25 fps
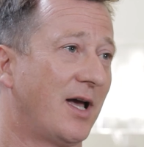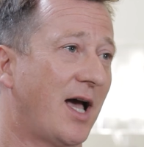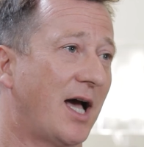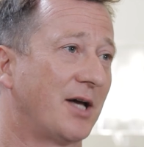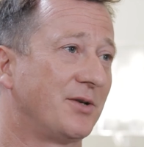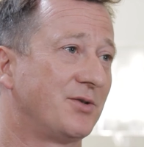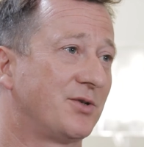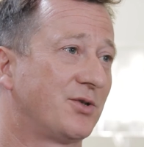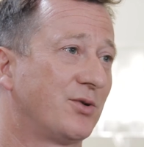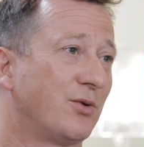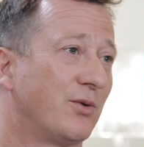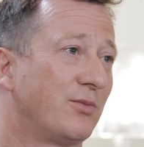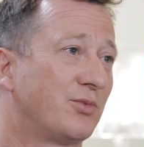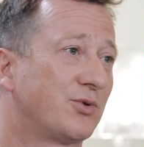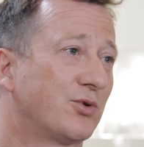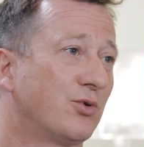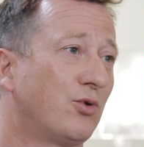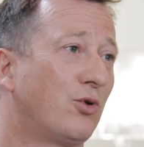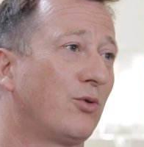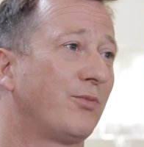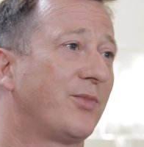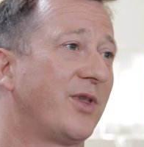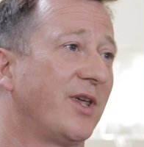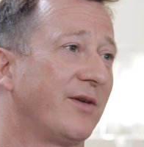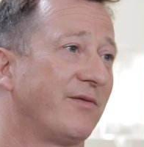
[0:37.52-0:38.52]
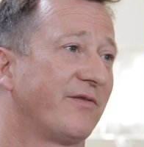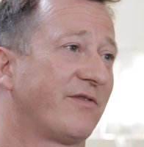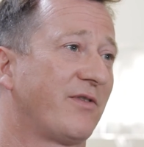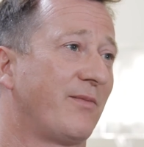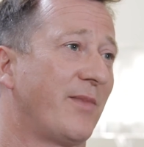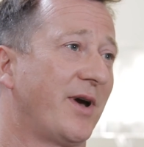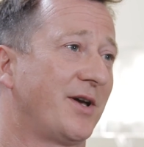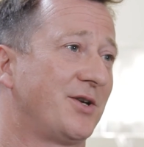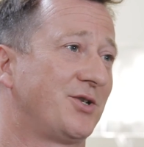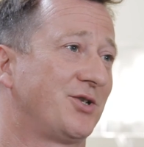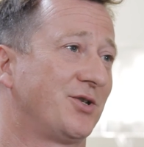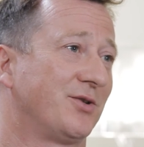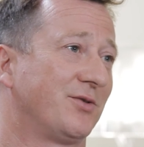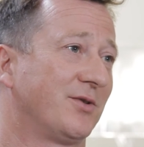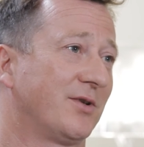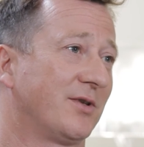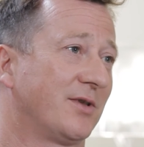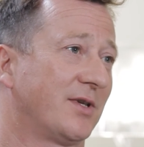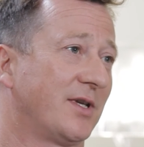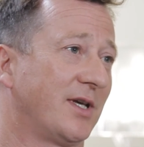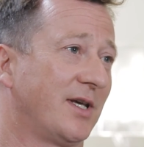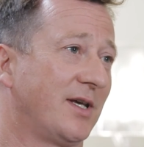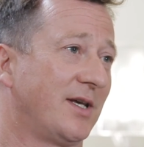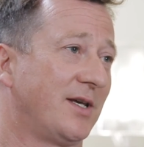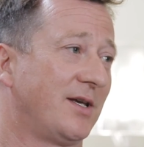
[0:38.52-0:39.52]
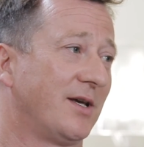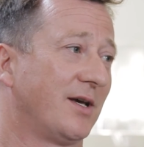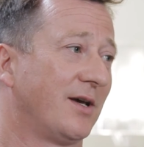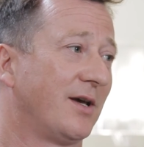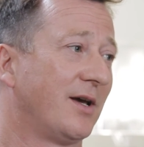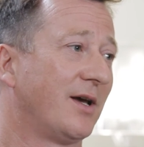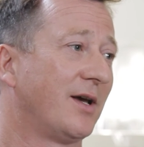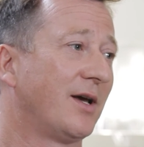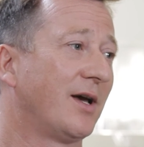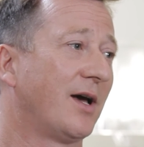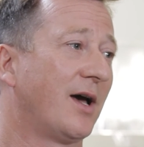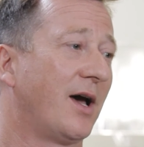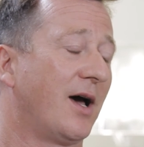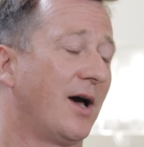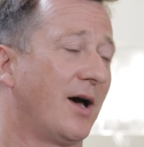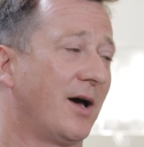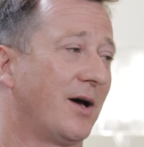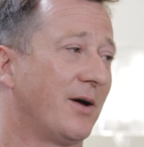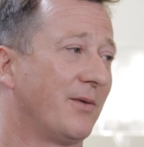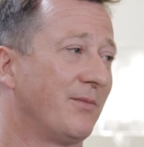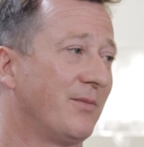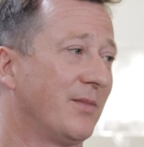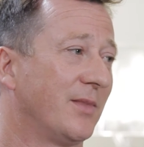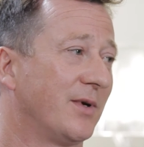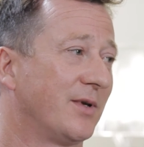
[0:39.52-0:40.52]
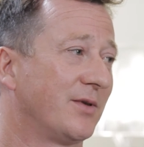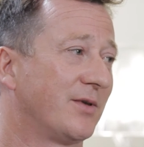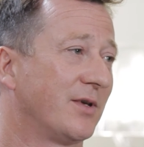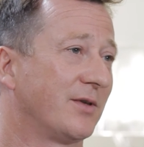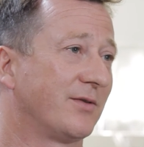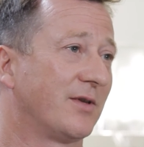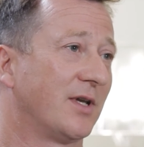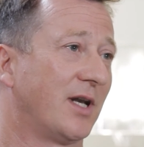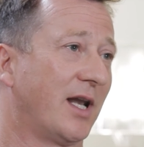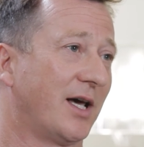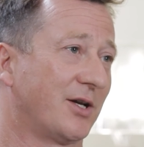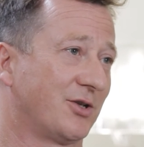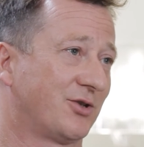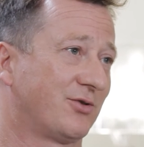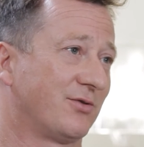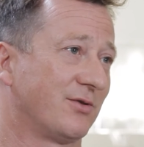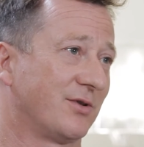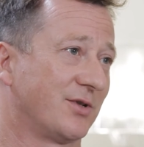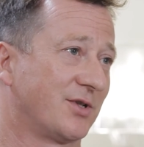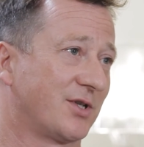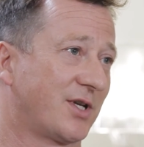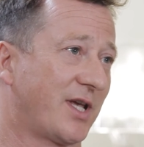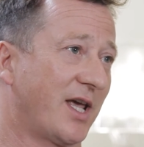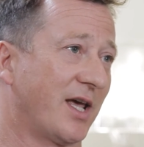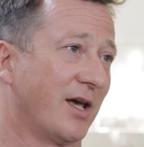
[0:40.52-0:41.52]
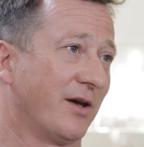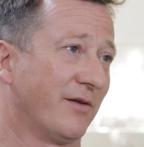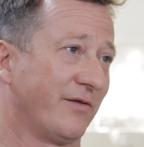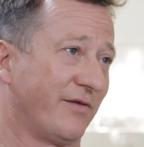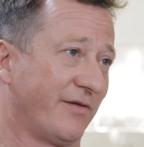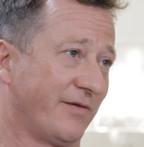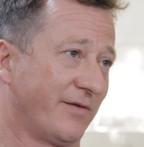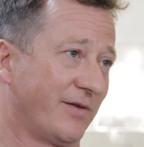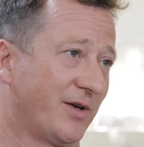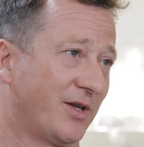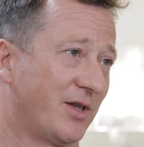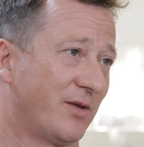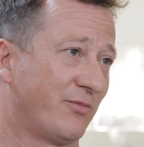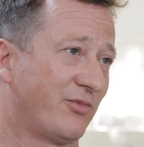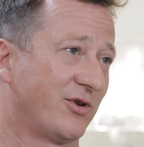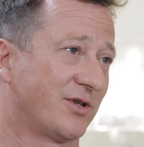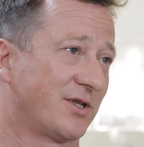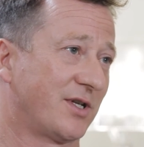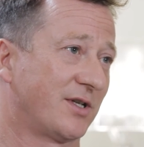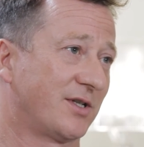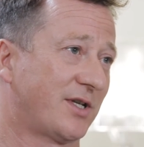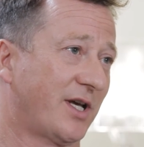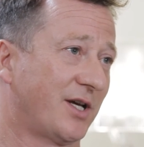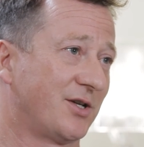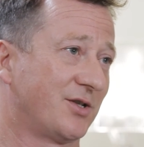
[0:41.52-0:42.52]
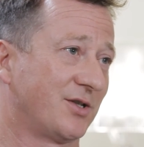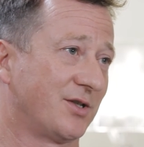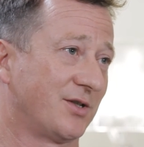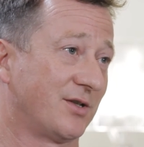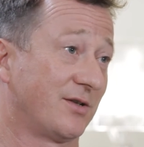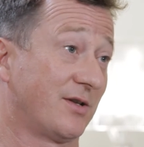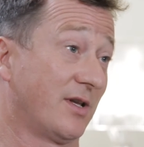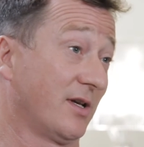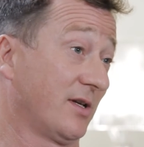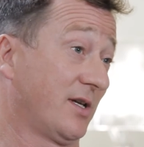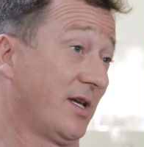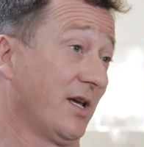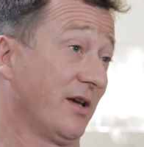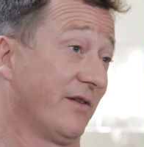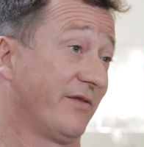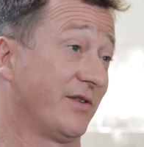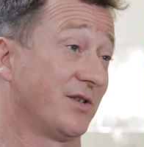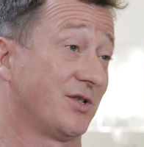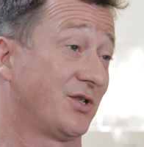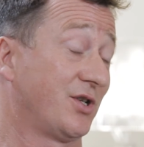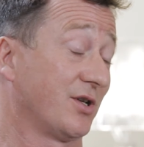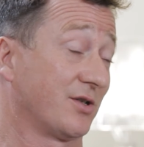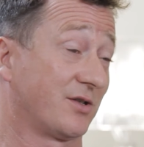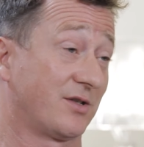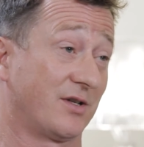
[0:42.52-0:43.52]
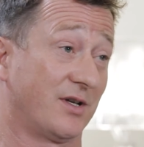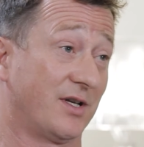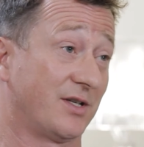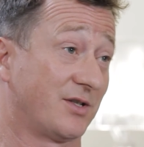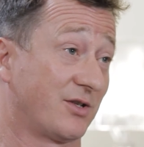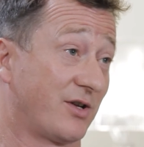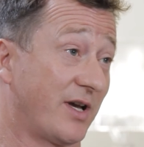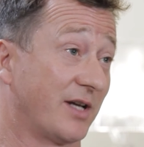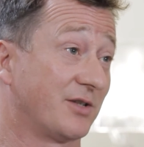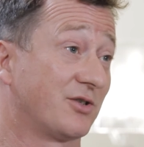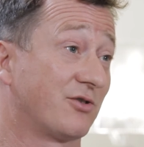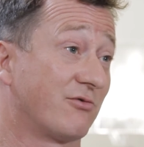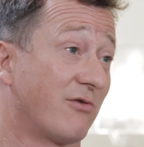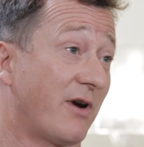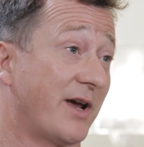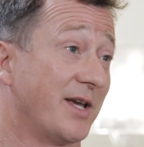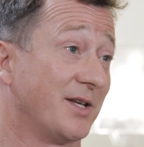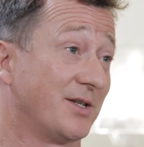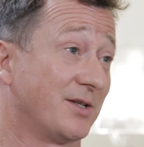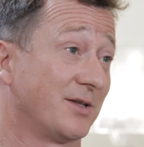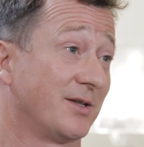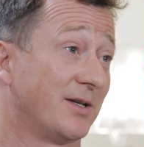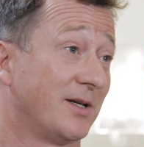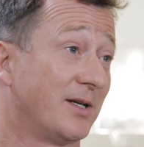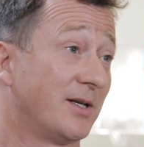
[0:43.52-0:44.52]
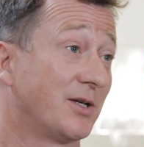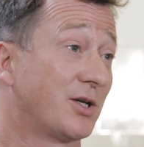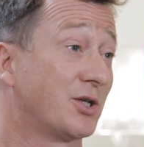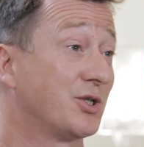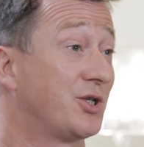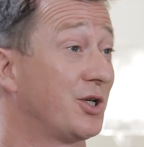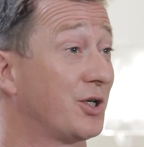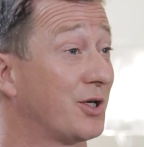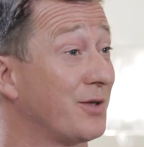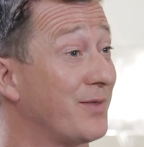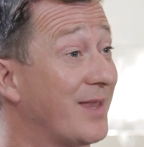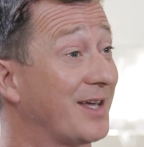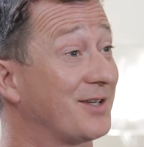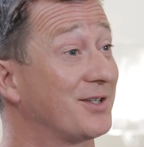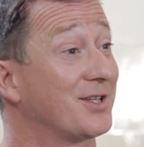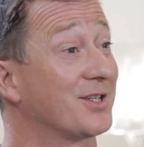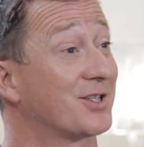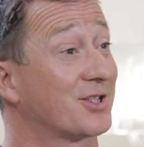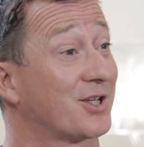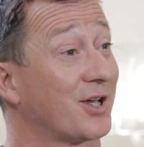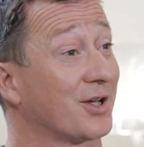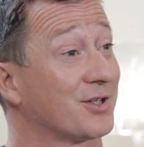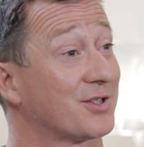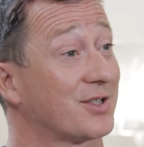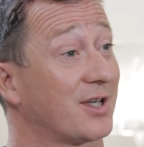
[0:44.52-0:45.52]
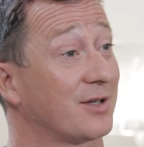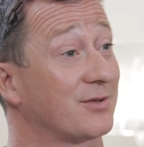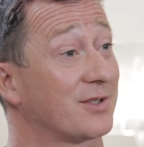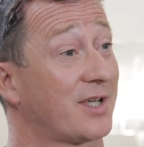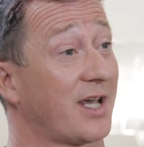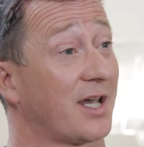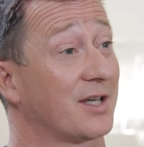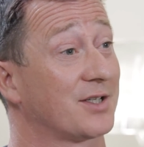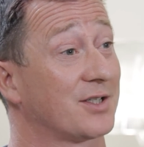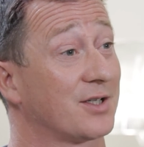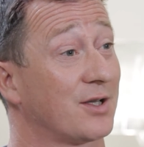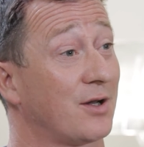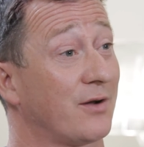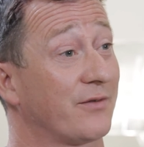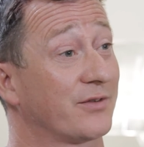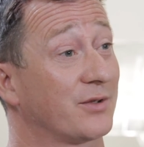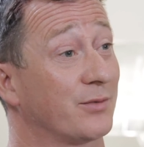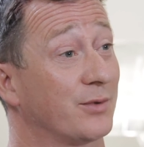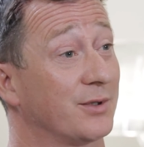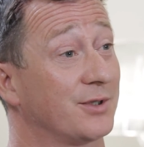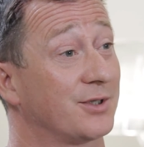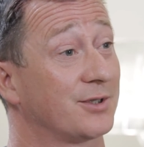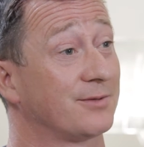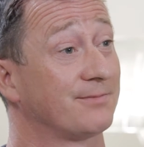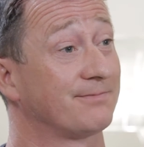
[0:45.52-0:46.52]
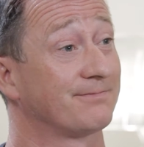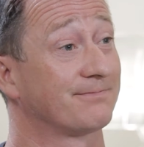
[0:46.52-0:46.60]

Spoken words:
and to absorb the information that the lecturers give and the presentation they give is just it's great, because you can then discuss those cases afterwards.